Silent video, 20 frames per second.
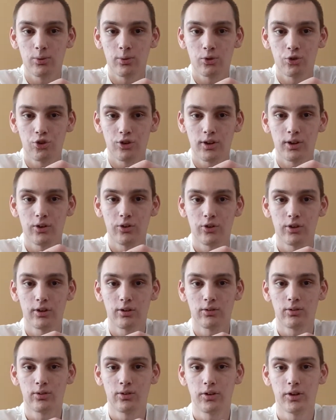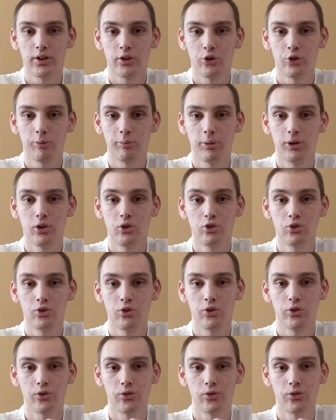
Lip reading: Orange County's got all kinds of beaches.